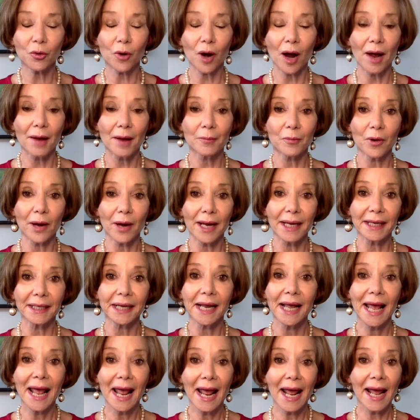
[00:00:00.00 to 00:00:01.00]
the crime
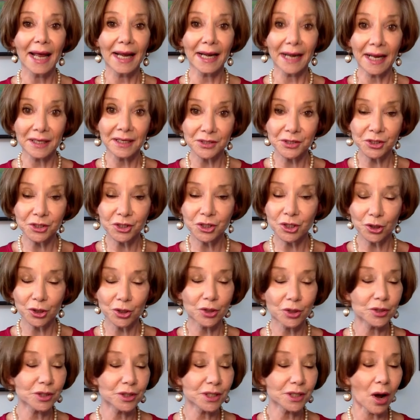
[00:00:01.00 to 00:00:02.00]
rate and has
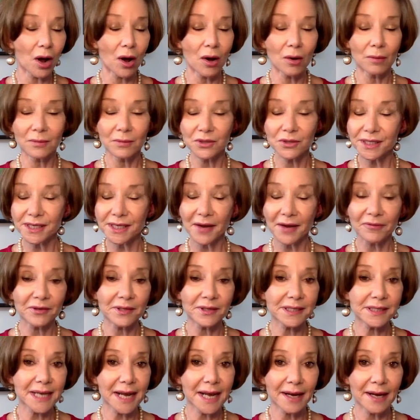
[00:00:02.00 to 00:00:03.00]
turned almost
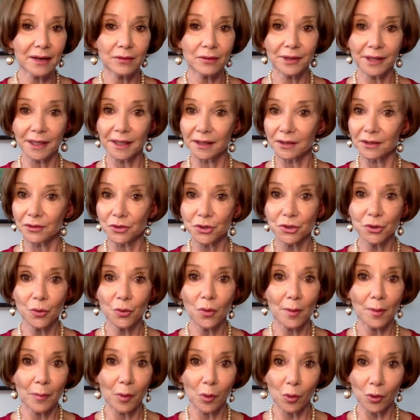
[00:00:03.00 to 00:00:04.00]
every town
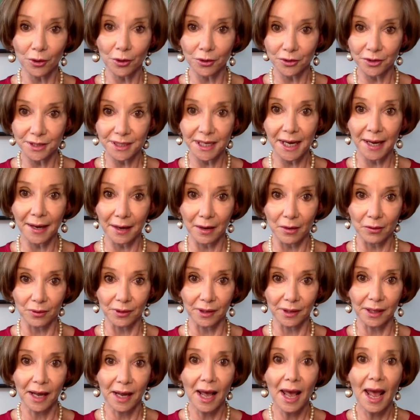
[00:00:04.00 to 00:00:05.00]
into a border
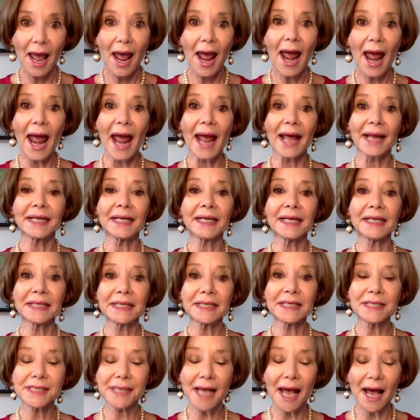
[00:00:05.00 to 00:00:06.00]
town. And it
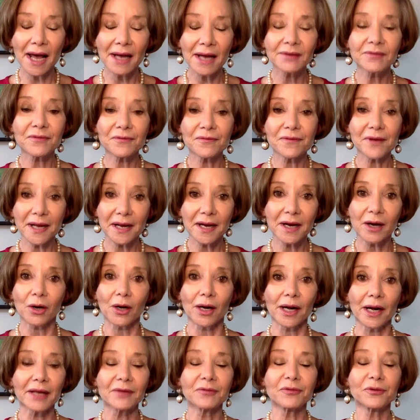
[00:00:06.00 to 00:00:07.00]
is
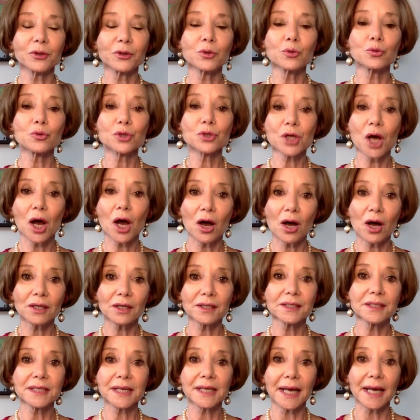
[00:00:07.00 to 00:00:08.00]
unfair. If you
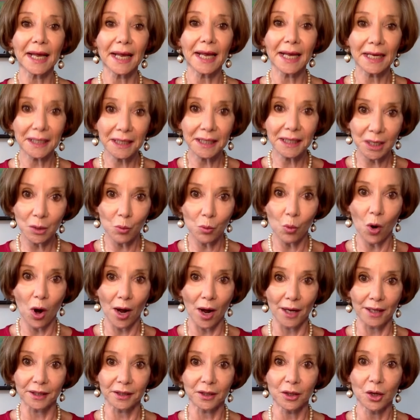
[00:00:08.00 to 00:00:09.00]
talk to
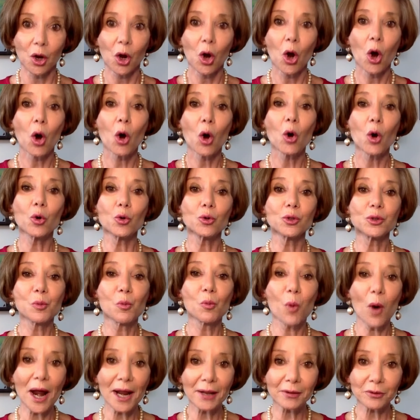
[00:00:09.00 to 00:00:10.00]
anyone
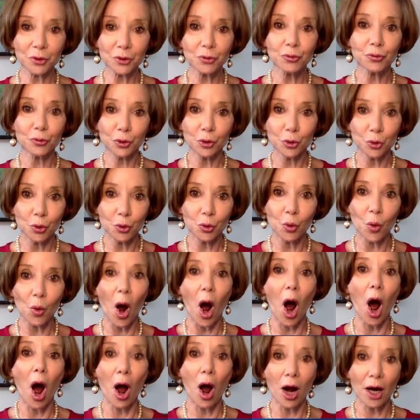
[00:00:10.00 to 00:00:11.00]
who went
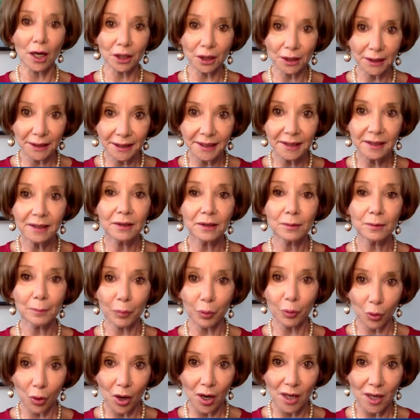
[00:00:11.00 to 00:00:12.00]
through our legal
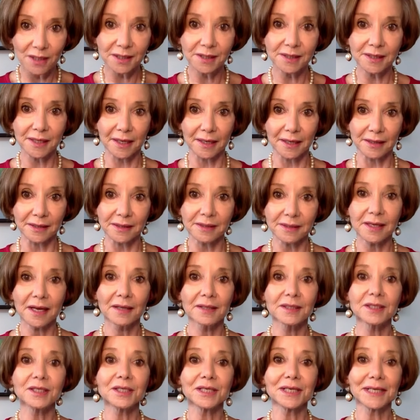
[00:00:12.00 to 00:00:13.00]
process
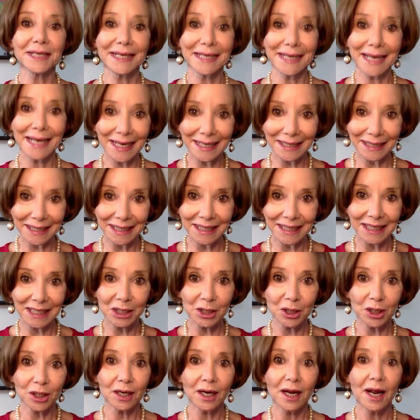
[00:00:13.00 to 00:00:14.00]
to get
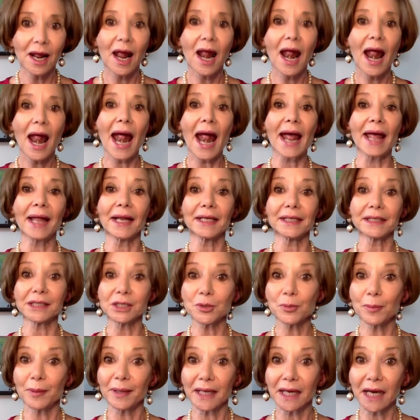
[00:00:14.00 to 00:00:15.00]
here and
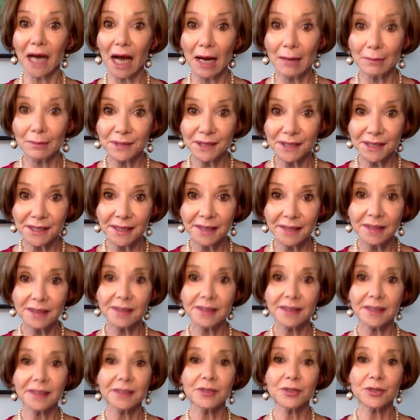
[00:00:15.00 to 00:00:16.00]
to become
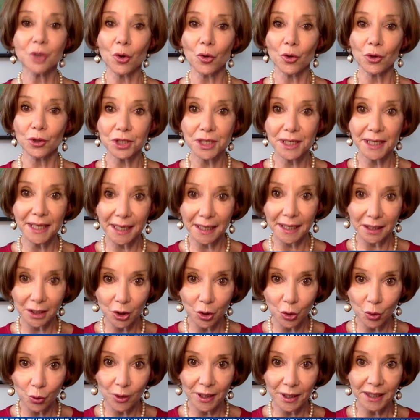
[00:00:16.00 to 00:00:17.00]
citizens or to get
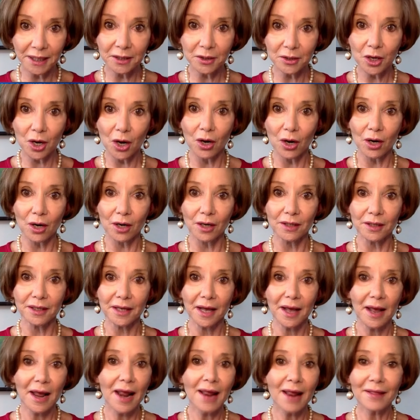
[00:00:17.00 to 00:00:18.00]
a green card,
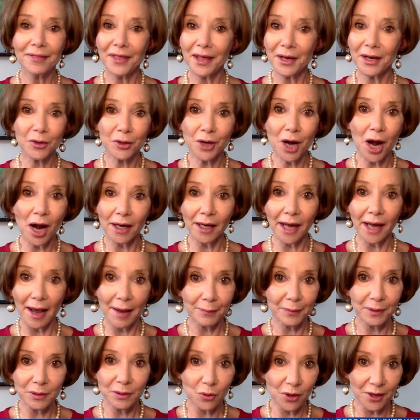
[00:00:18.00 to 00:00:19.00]
they're not
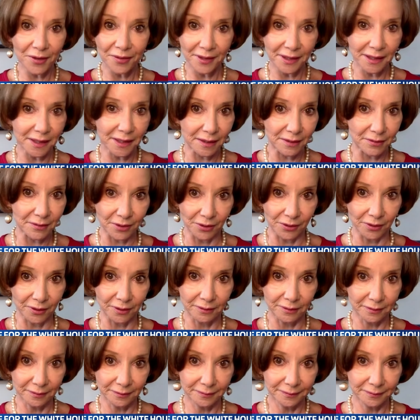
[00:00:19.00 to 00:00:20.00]
happy with it either.
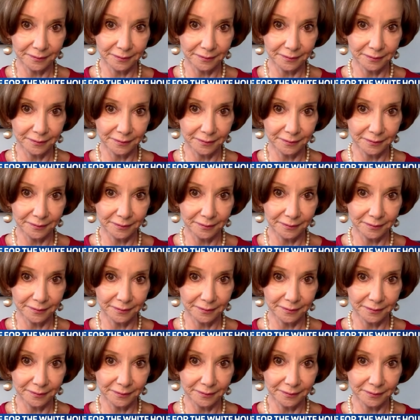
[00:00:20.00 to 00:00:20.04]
